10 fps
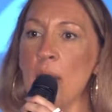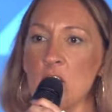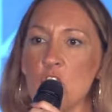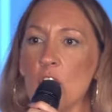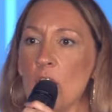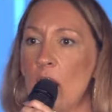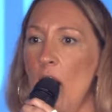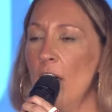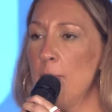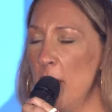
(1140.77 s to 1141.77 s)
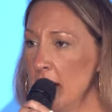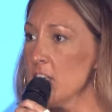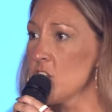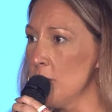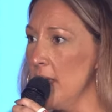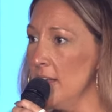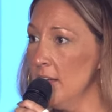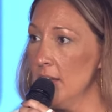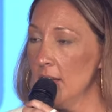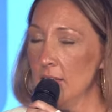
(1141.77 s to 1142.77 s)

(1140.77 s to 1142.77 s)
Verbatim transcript: a measure of punishment